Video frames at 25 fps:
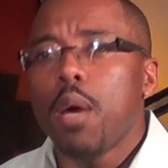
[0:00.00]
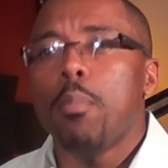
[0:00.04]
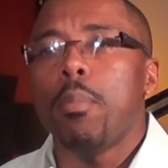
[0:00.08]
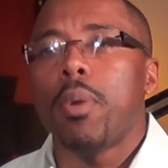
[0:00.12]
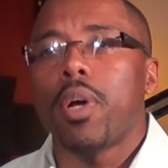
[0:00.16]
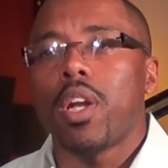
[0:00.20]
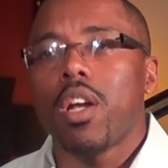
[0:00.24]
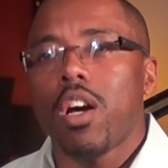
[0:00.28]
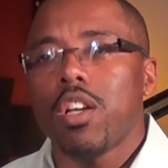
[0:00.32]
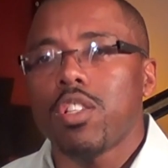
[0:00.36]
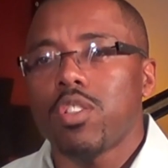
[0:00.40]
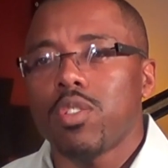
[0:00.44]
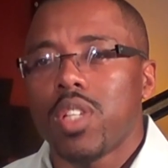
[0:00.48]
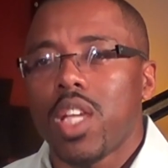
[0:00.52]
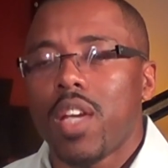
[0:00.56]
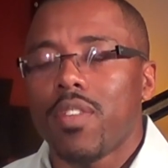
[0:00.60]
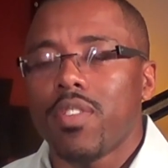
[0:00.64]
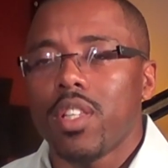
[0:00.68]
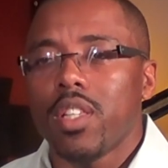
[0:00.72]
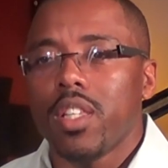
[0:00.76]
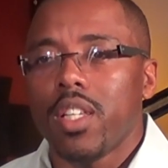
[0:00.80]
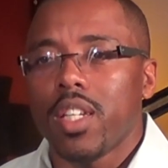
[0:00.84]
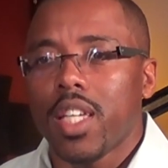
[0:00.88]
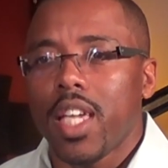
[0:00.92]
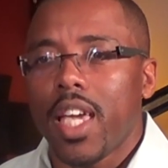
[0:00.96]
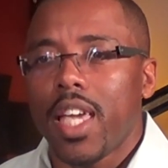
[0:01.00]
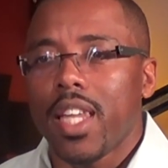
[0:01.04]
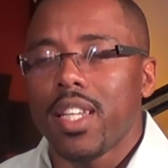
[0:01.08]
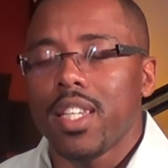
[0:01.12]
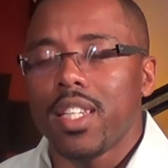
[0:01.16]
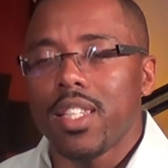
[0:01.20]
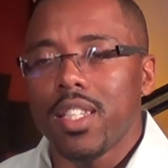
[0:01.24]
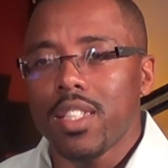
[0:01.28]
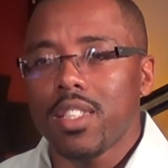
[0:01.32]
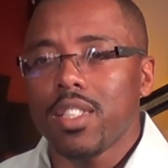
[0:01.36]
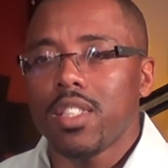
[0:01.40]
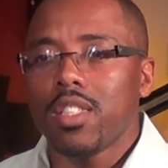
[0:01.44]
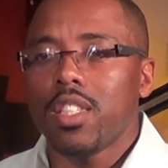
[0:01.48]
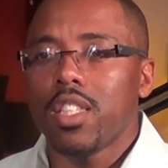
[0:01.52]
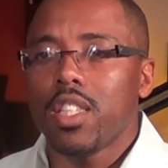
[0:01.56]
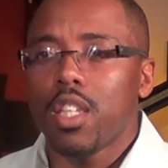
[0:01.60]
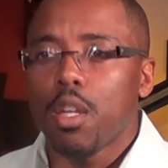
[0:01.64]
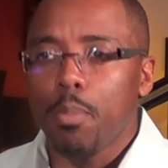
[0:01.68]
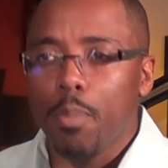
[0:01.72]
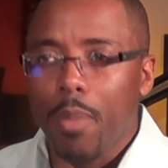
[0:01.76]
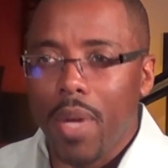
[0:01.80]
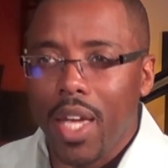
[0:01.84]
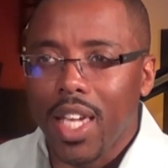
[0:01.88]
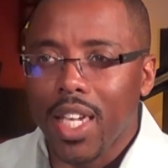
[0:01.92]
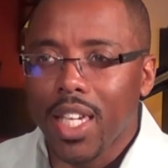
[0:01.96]
But also they have to look at, in addition to
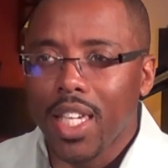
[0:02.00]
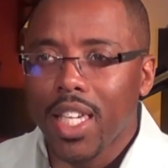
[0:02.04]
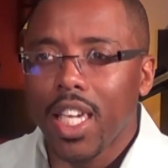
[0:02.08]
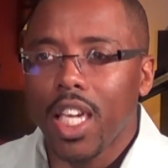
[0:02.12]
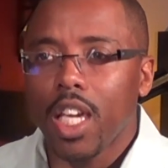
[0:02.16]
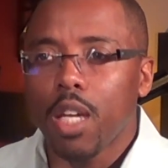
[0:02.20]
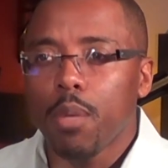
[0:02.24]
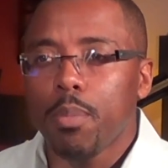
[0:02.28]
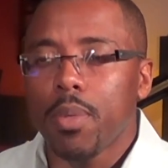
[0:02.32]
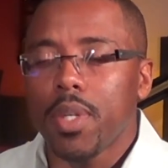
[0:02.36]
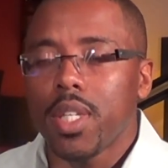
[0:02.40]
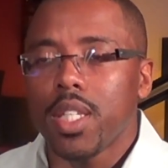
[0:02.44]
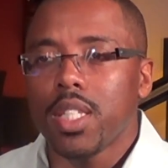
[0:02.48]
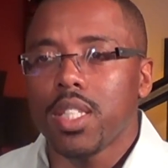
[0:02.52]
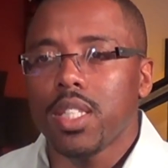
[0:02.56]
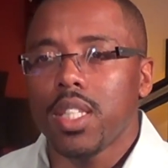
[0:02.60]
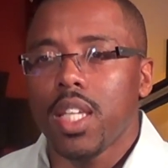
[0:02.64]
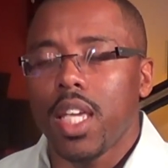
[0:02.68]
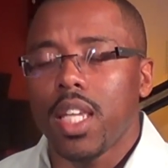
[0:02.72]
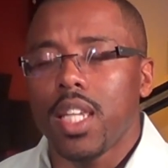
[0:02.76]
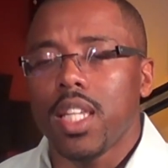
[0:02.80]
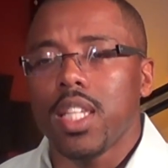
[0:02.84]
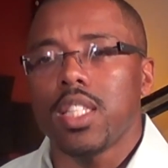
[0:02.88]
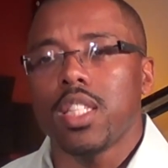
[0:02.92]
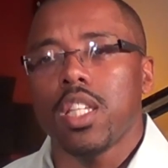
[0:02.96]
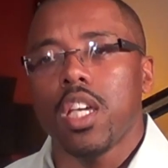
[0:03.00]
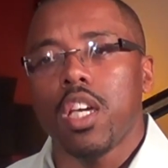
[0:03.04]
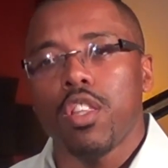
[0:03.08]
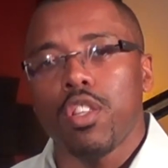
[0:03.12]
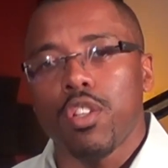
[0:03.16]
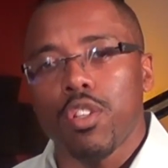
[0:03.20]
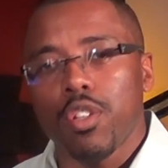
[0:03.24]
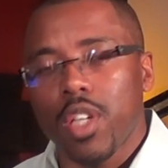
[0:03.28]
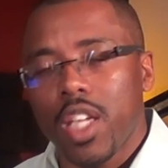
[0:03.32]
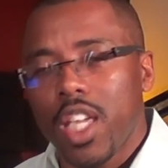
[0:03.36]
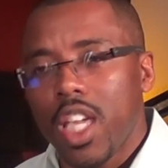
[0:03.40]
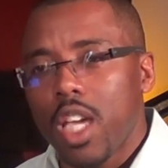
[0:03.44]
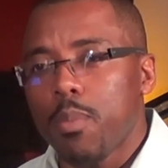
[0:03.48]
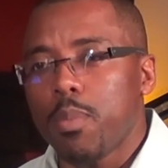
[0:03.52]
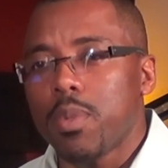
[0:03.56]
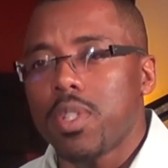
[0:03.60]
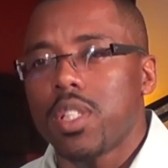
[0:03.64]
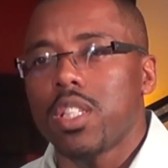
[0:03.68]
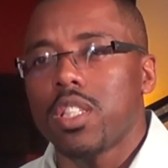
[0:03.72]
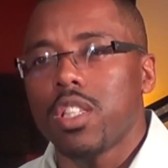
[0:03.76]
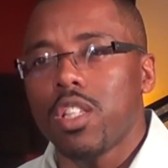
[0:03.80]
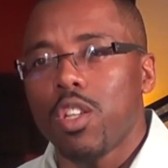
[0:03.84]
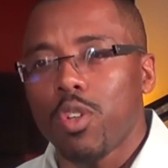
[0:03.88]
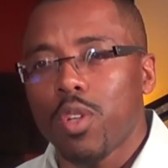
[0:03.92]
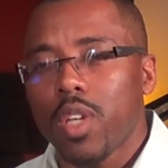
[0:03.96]
their main campus and these other
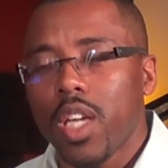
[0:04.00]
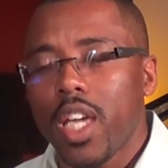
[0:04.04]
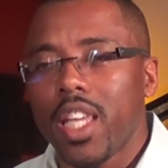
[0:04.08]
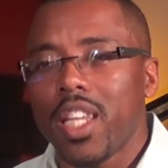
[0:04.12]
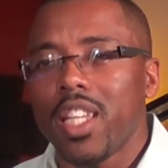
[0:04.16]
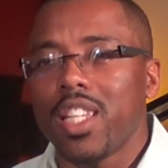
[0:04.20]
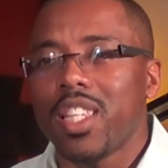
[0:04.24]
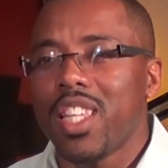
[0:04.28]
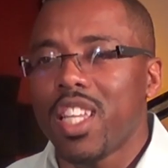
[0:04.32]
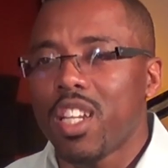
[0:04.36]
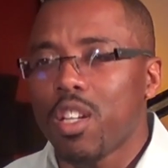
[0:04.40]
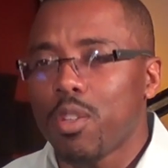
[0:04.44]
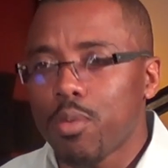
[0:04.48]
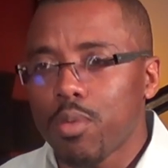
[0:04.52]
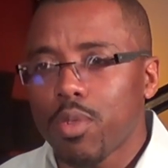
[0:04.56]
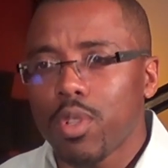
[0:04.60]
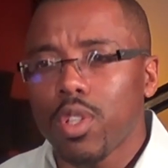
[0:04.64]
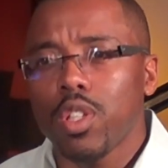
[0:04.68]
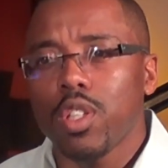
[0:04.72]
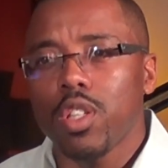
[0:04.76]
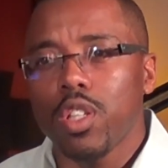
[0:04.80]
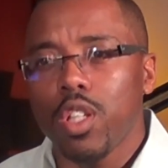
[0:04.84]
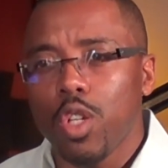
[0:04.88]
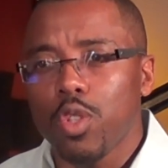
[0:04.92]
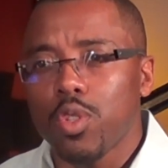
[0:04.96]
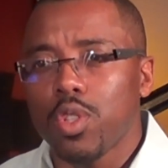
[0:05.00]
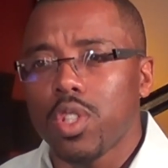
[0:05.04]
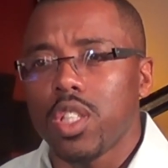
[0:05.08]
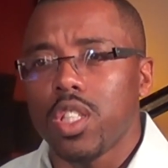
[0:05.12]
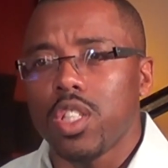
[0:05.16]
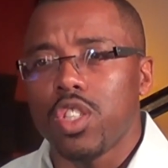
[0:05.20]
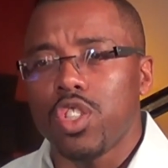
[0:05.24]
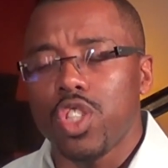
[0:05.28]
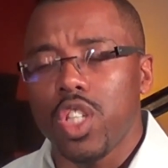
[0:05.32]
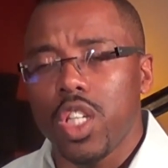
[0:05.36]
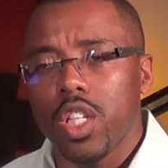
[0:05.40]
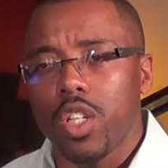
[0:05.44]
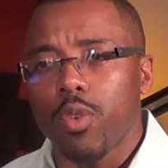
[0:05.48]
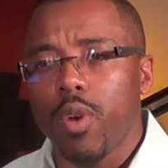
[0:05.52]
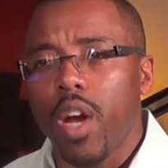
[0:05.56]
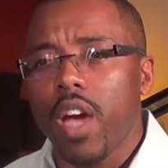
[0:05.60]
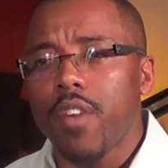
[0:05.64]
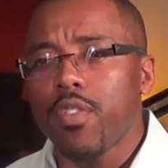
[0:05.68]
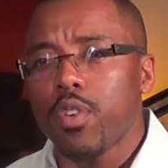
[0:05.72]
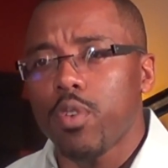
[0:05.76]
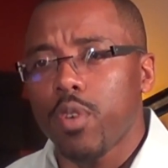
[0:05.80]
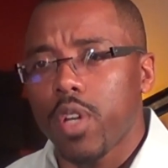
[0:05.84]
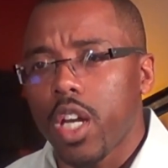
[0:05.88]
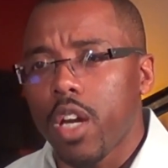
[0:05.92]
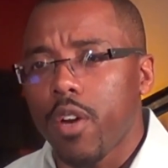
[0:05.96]
campuses located close in the
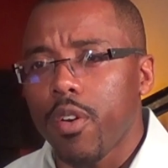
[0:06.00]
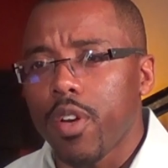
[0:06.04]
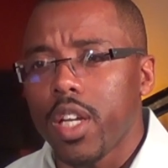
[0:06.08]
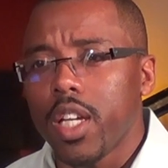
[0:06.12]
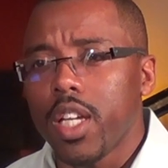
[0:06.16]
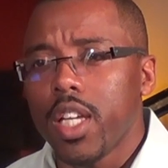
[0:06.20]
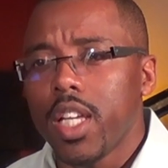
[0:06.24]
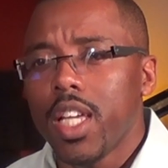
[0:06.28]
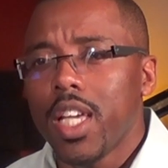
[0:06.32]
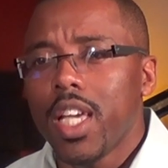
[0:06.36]
geographical area,